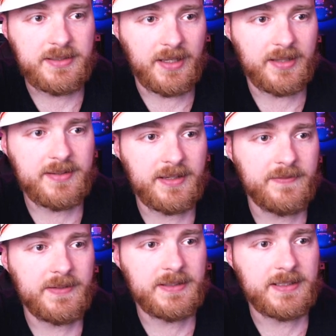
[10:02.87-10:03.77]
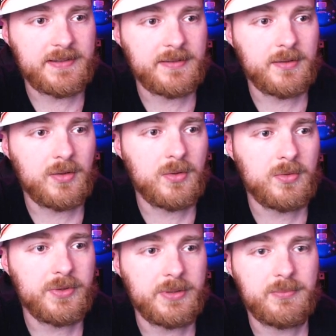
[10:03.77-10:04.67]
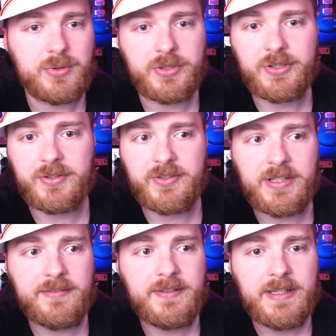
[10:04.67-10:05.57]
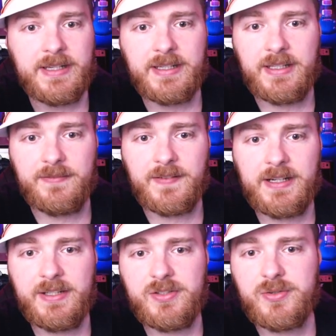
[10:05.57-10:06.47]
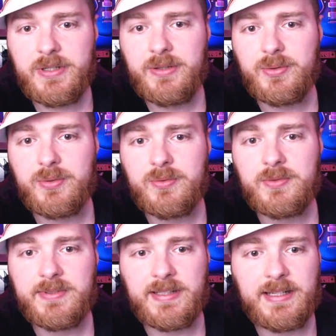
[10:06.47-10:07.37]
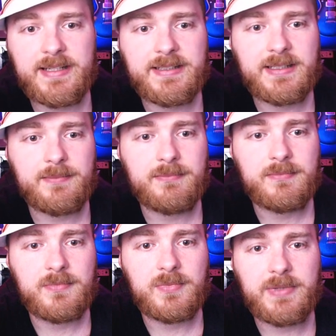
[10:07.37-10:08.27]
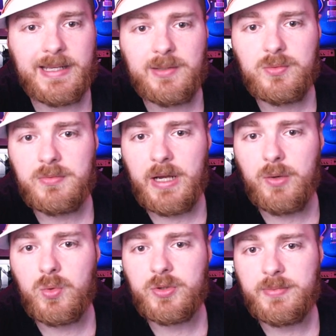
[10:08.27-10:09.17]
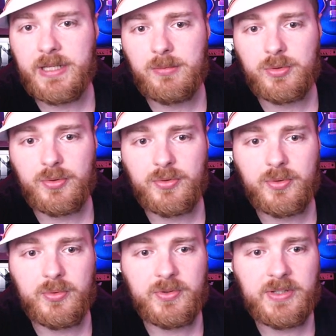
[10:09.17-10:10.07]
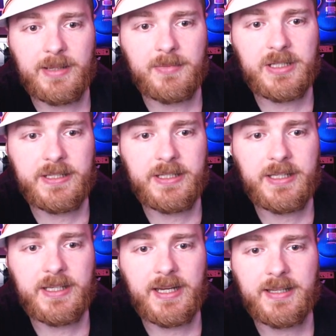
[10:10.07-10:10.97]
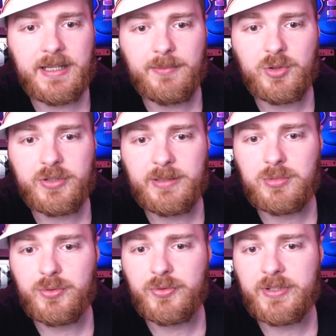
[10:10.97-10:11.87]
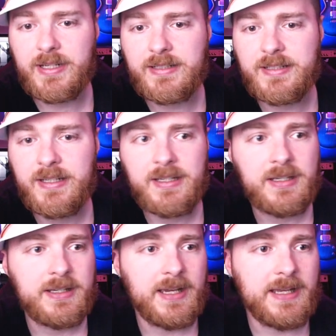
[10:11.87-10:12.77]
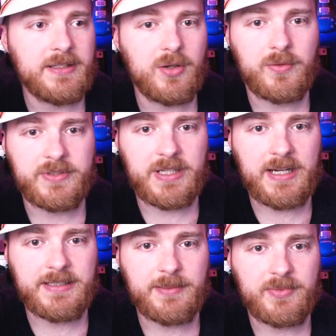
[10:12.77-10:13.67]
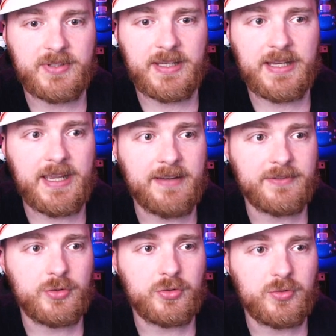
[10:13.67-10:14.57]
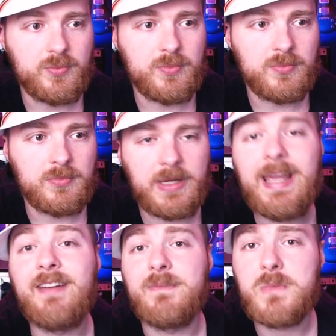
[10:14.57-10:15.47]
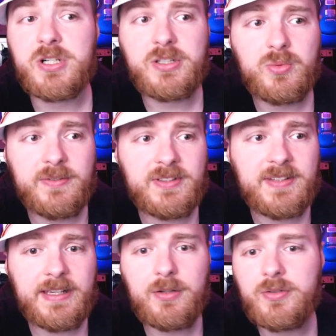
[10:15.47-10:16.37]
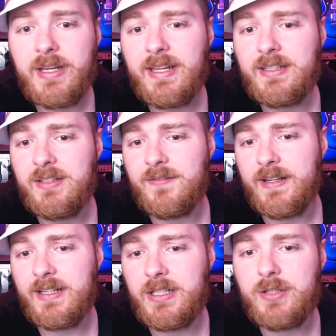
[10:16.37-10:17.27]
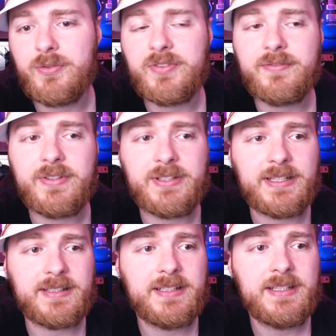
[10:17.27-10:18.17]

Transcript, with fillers: Yes, I think that's all the important stuff. If I try to select them now, I won't be able to. So you see I'm clicking and I'm not able to select any of the items I have not I have marked with this icon and if I click on something that